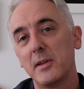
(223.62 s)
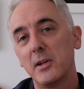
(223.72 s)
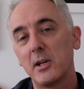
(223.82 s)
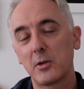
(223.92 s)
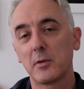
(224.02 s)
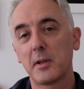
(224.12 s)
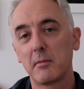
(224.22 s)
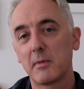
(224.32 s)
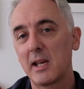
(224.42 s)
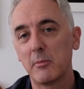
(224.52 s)
the
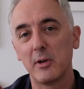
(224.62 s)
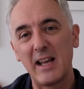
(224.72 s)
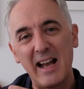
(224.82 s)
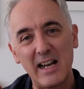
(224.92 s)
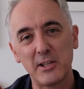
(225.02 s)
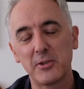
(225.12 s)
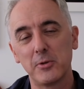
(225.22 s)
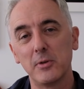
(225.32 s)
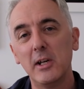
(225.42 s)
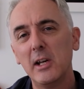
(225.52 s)
Nikon camera at
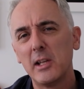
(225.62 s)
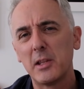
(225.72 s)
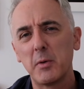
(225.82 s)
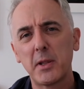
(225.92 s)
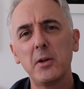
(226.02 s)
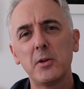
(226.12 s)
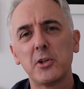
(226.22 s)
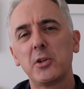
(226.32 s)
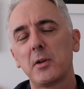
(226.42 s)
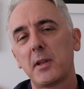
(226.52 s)
all. There were certain
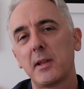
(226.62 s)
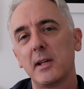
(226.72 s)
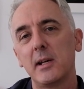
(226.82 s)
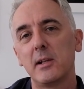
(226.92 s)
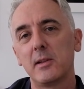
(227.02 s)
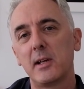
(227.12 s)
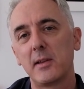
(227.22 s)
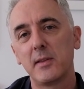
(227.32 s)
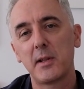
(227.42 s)
shots there, like